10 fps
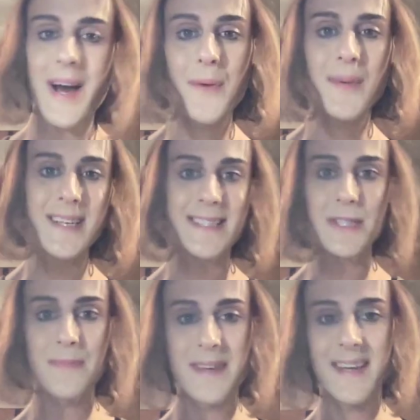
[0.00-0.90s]
I wanted it
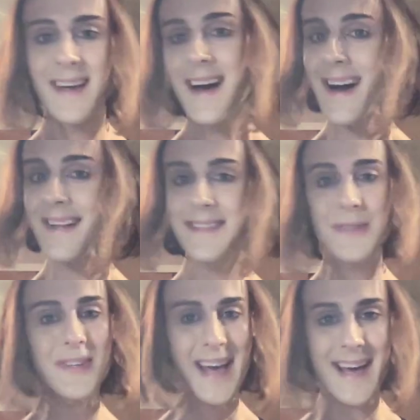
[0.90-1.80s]
to be a
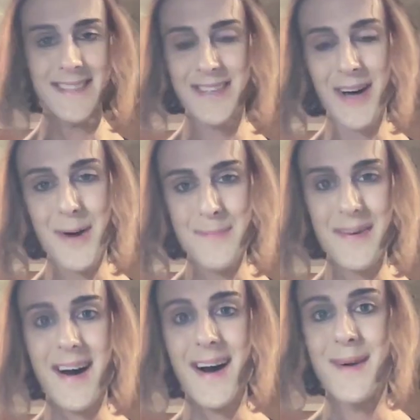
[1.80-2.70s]
little catch up
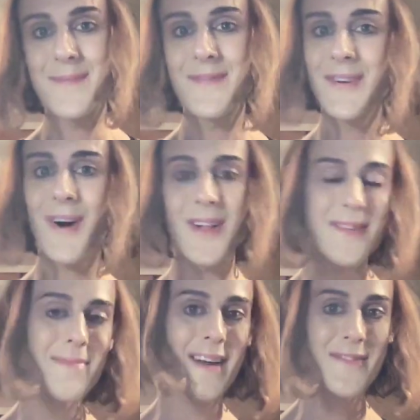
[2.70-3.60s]
for all
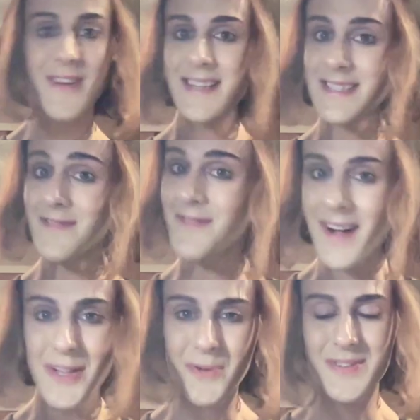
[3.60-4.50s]
of my friends and
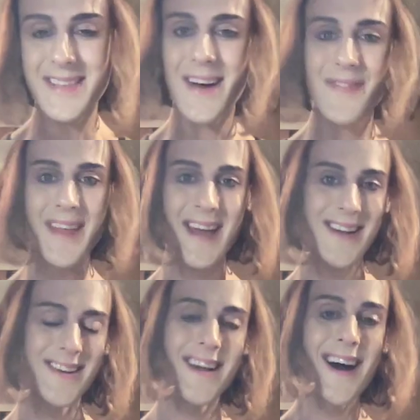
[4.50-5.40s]
followers out
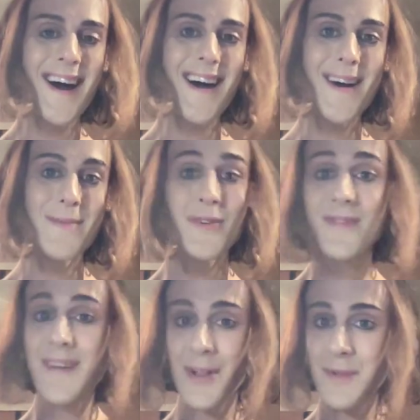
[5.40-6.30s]
there who
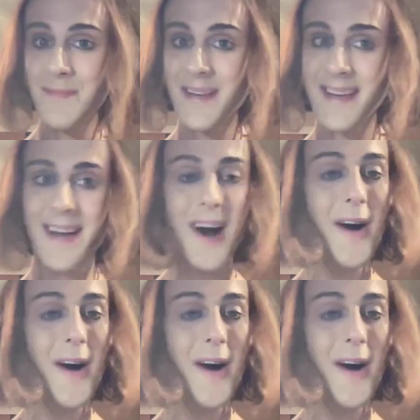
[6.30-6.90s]
have followed me